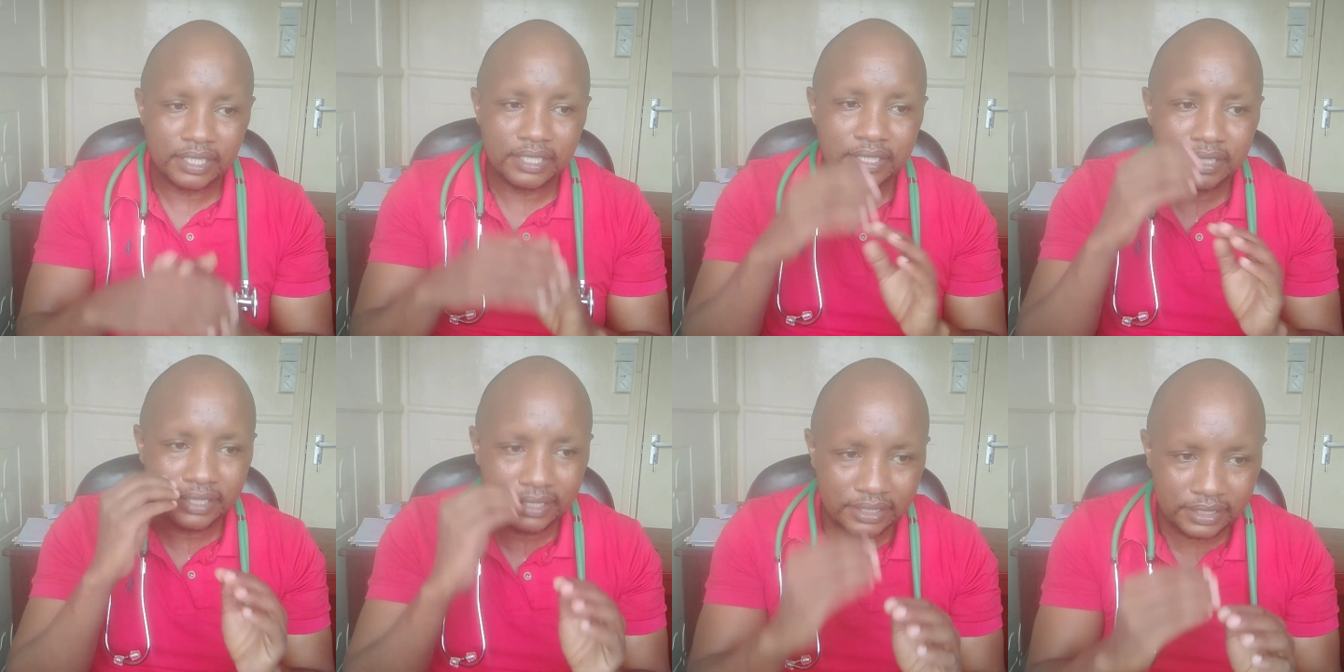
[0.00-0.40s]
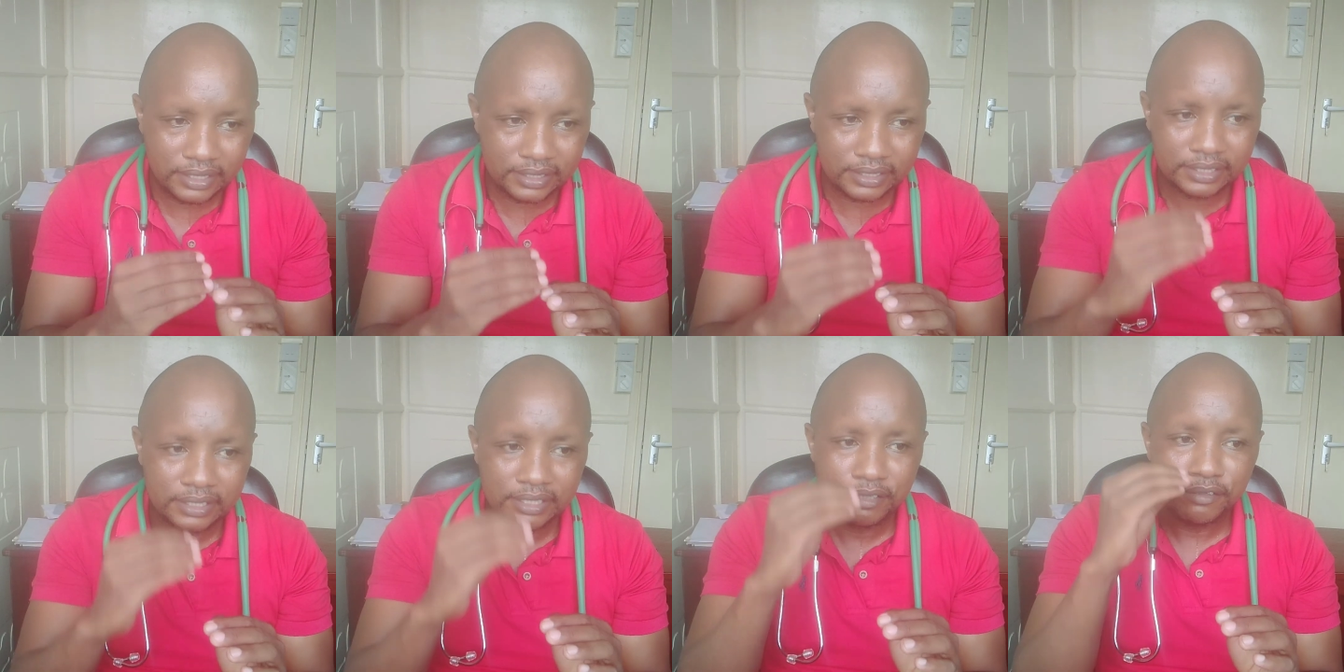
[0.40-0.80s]

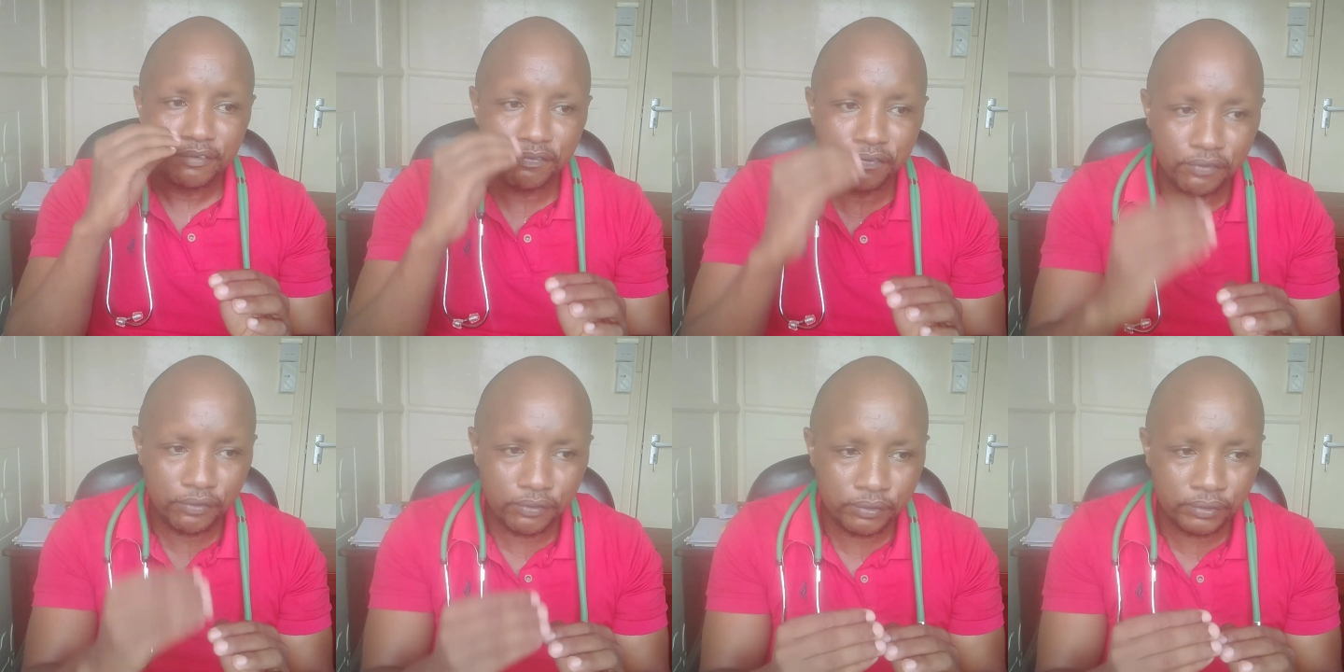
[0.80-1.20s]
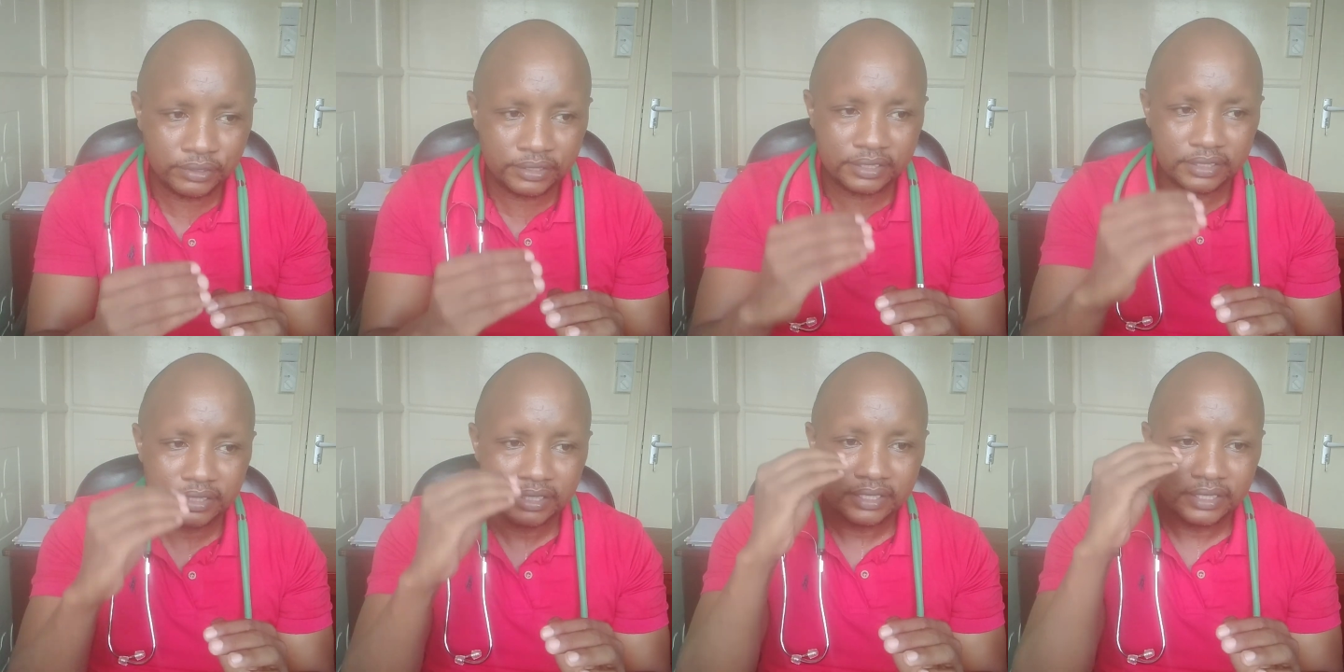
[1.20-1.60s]
Eat
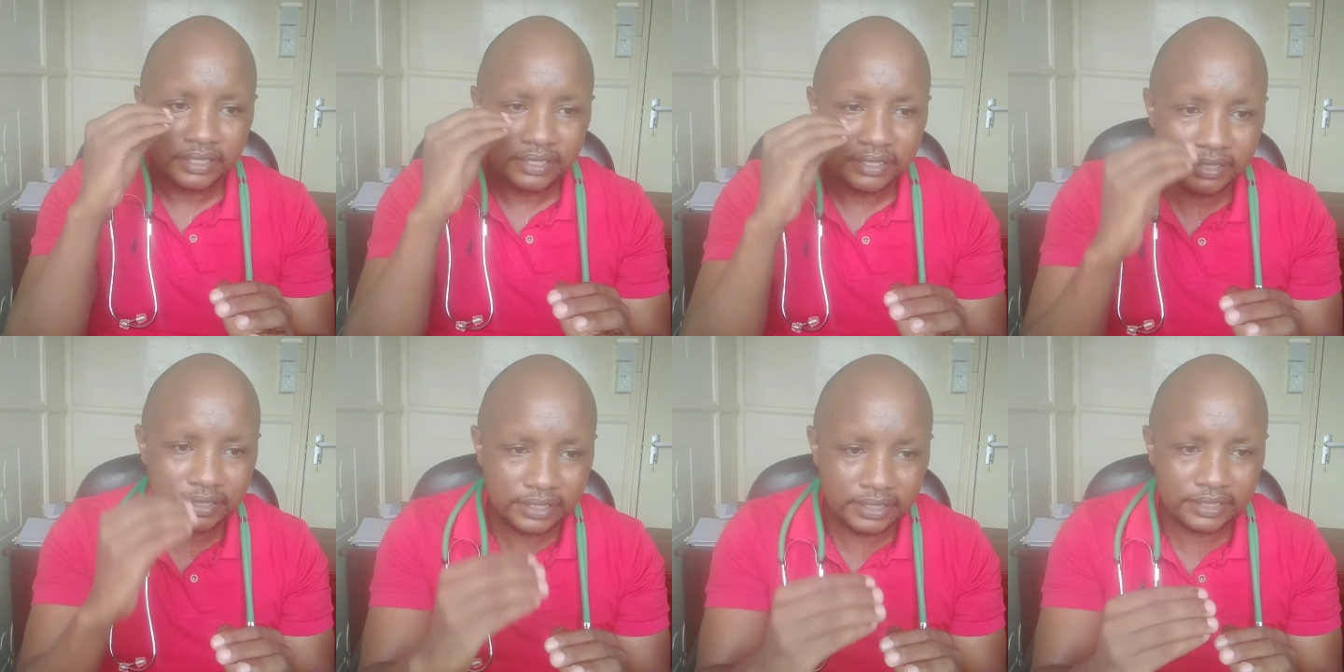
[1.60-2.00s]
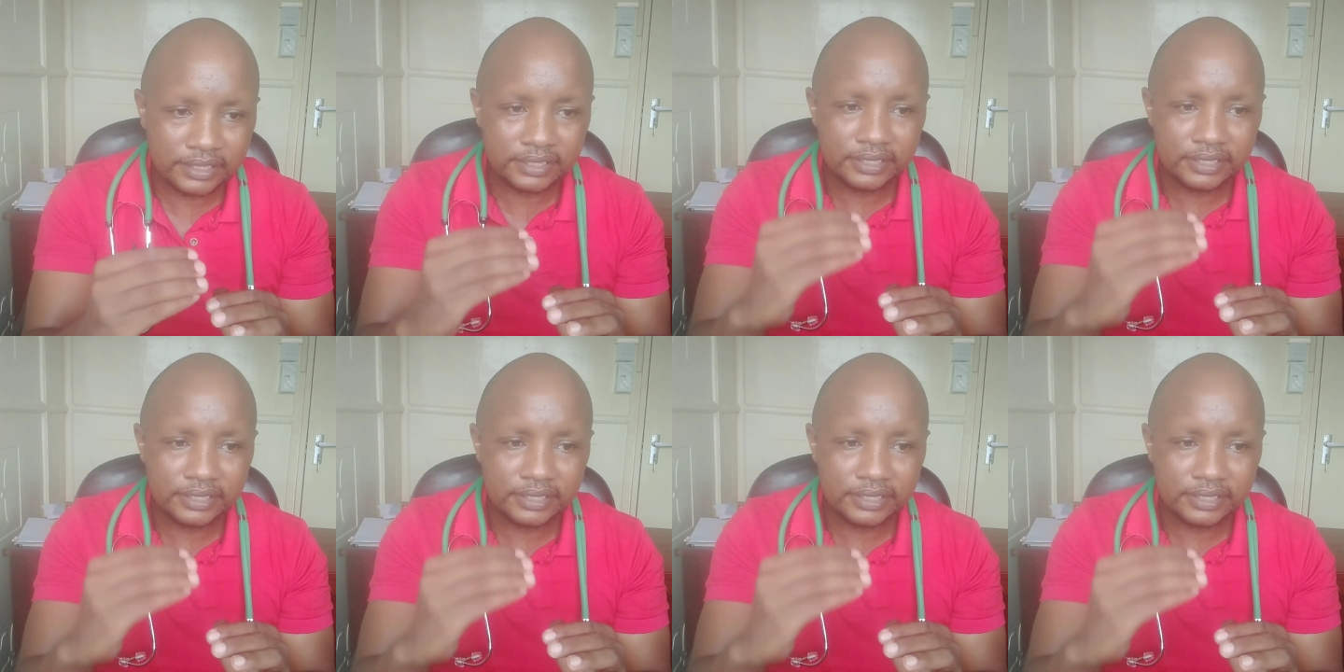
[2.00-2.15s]
foods rich